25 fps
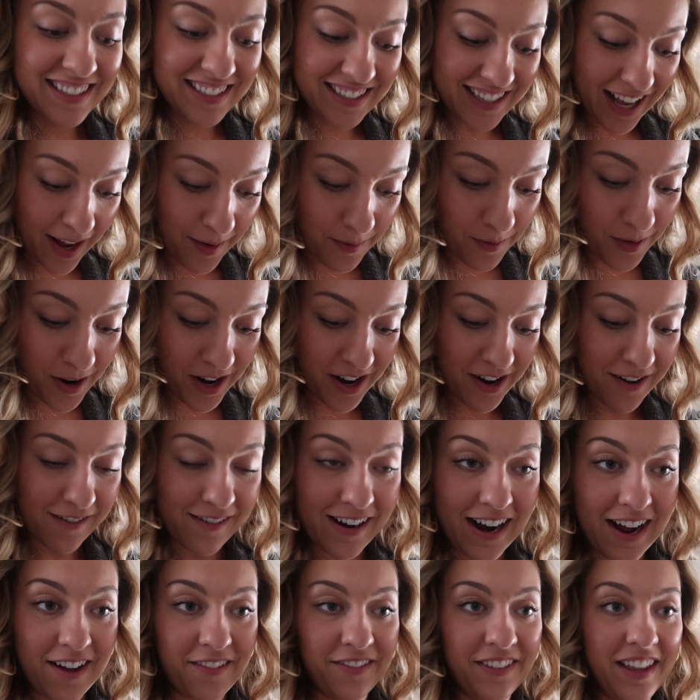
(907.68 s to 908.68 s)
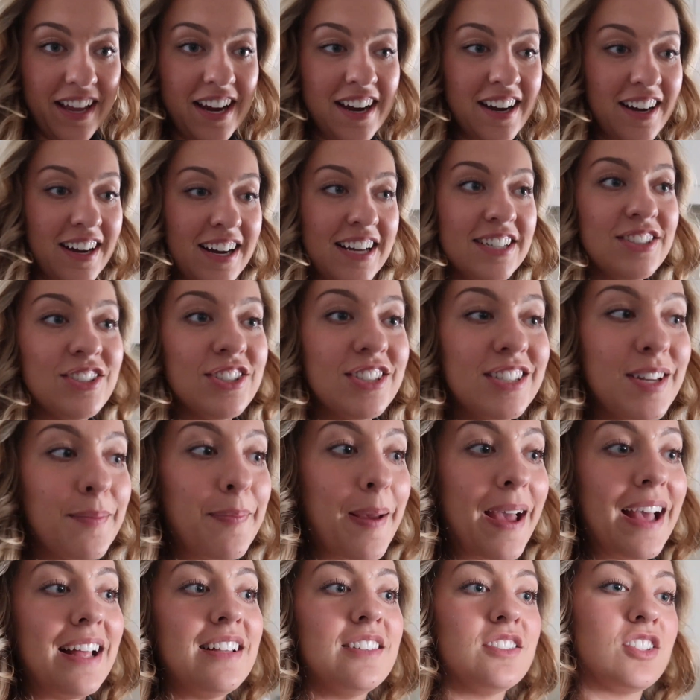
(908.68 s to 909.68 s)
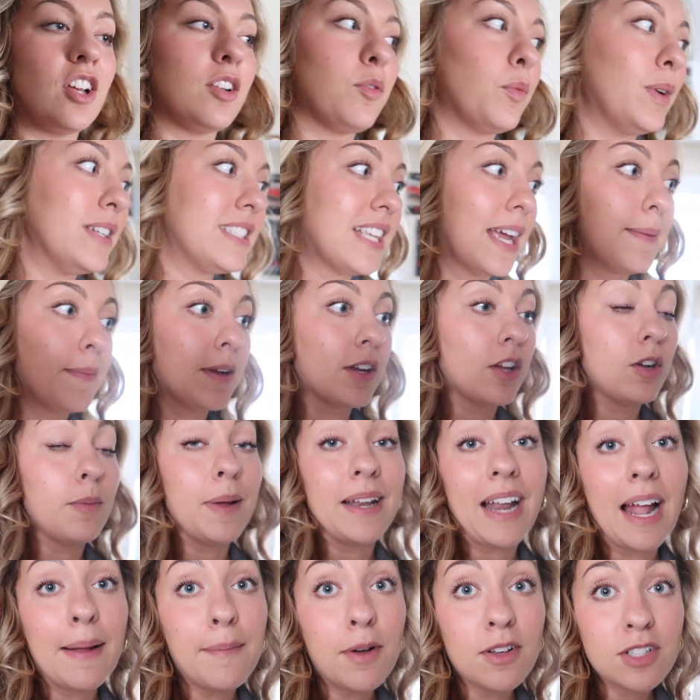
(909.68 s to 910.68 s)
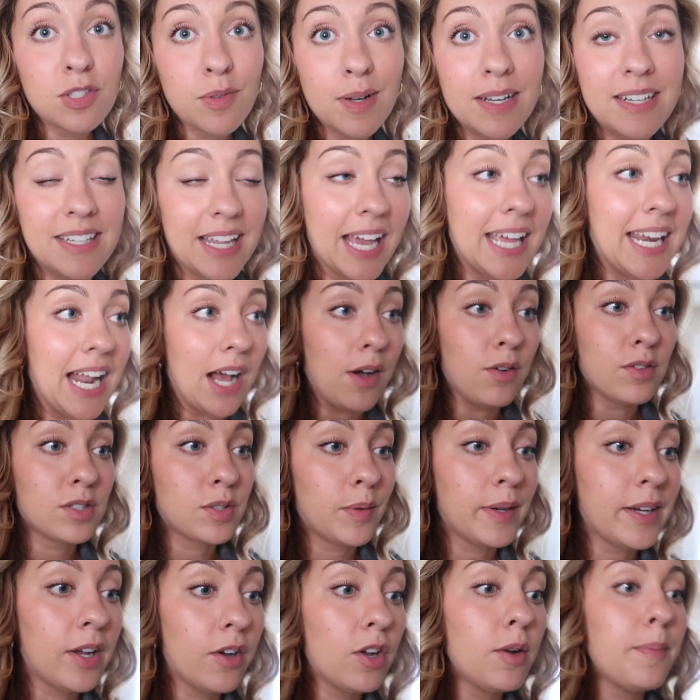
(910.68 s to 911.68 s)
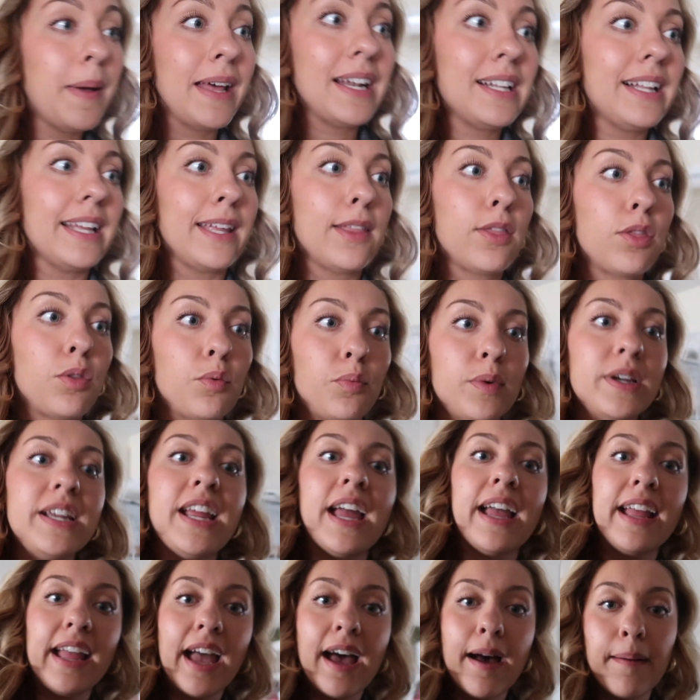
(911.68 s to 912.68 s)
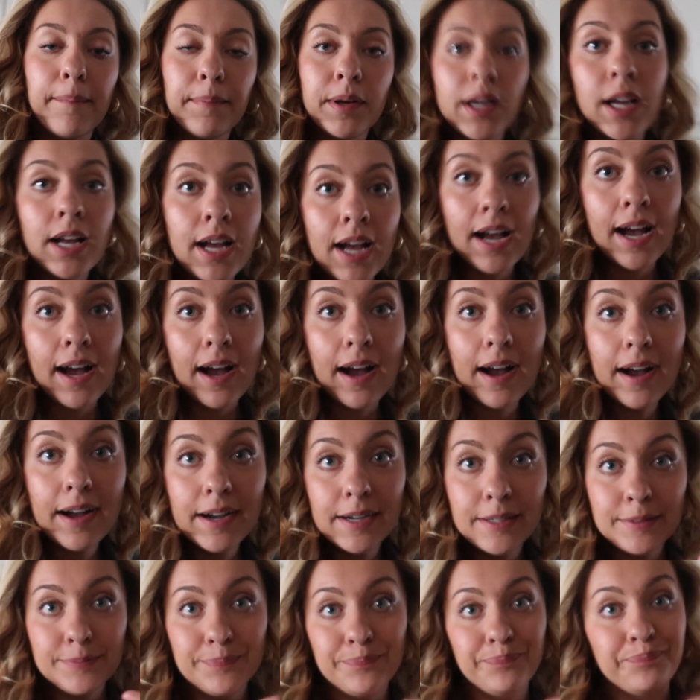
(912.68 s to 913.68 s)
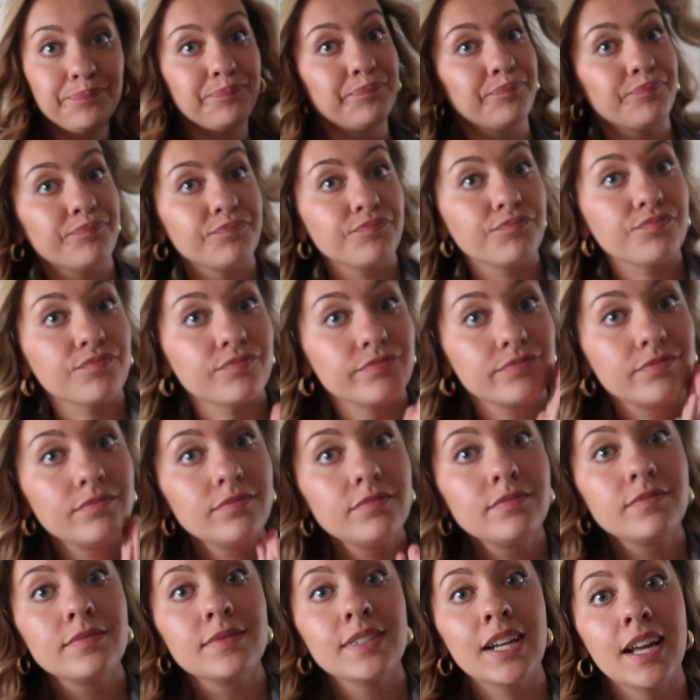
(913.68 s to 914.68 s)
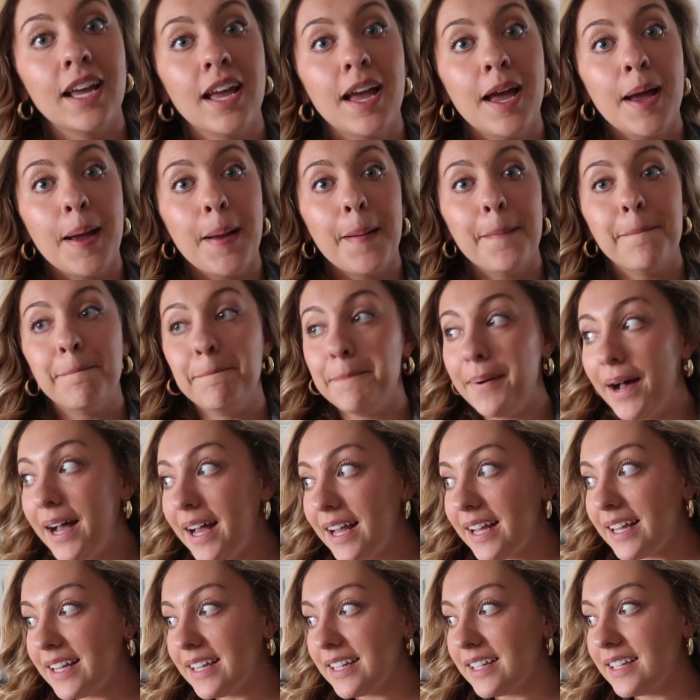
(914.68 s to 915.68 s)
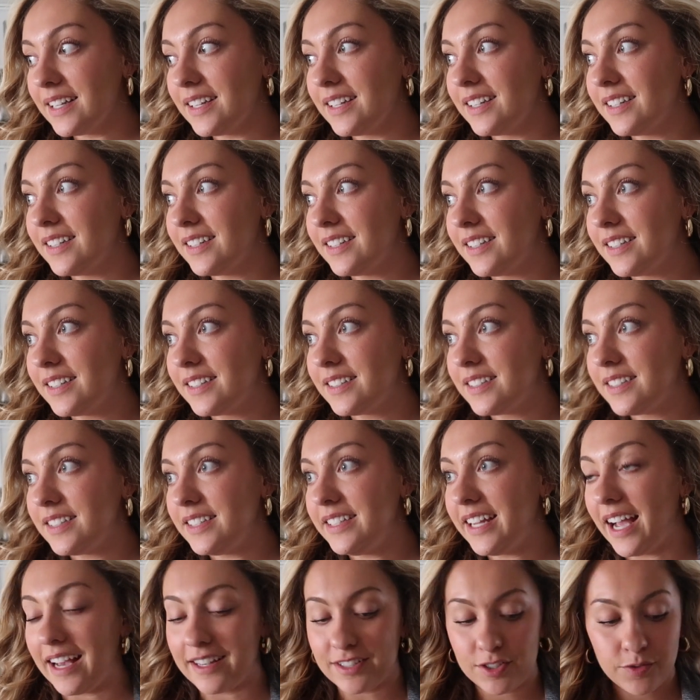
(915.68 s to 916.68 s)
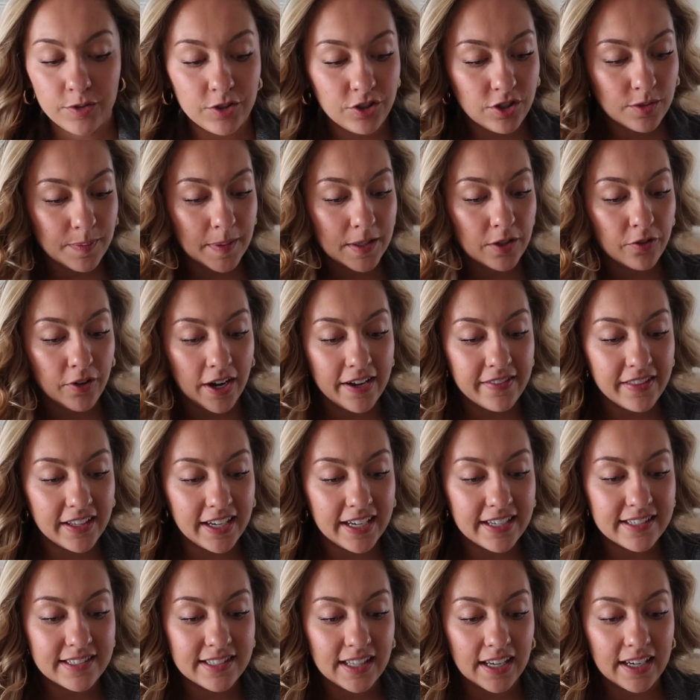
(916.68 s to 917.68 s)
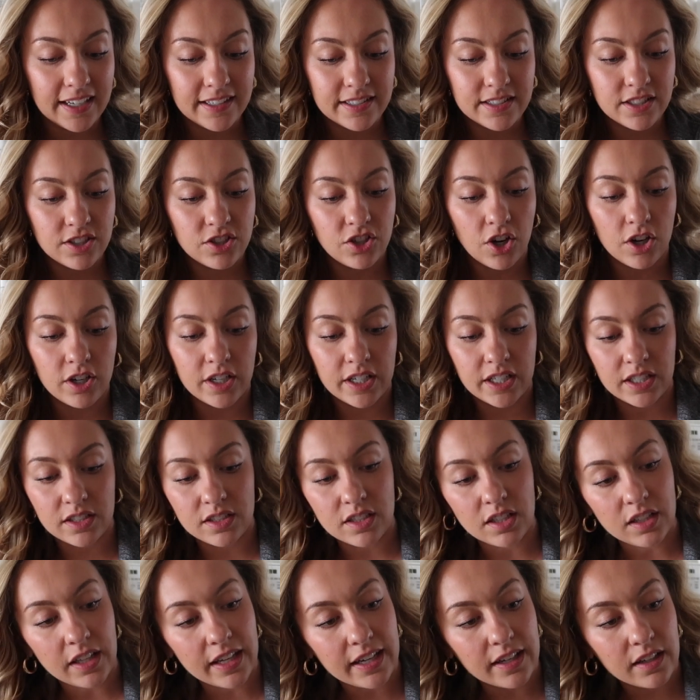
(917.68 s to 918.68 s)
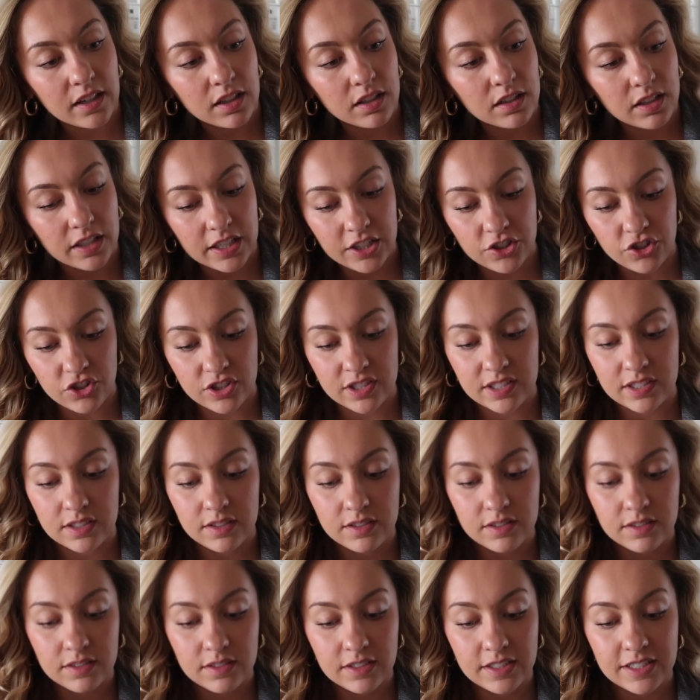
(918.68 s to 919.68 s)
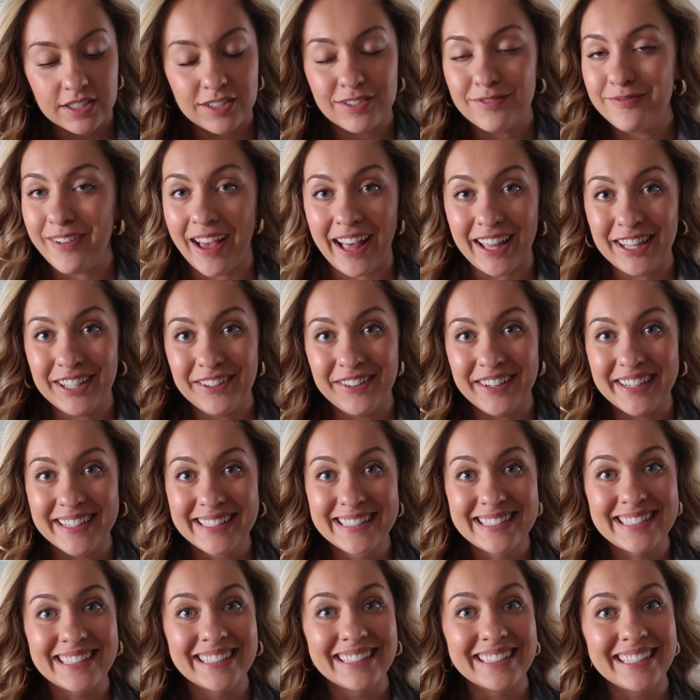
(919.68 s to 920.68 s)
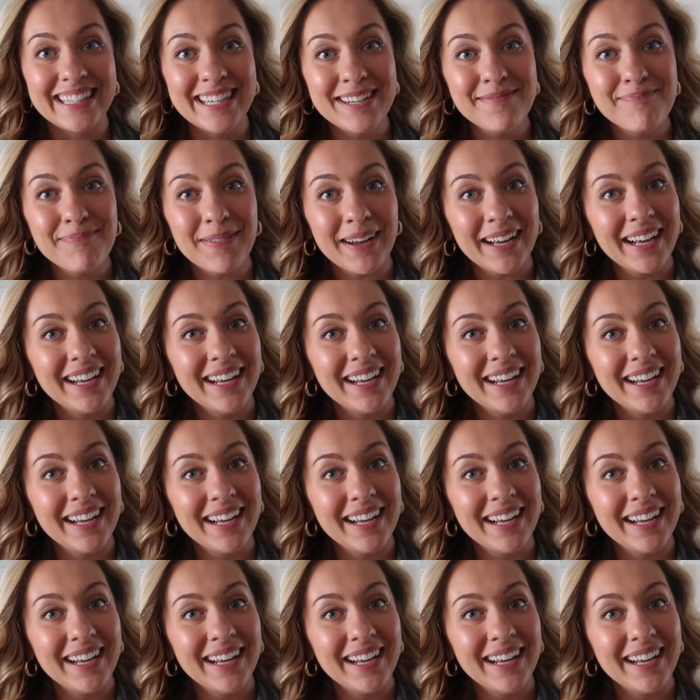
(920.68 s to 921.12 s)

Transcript: somewhere around there. It just depends on what time I go to bed. I'm also a night owl, so I go to bed at like 3 a.m. Um, but, yeah, so it's just been great that he's like starting to like, he just is valuing sleep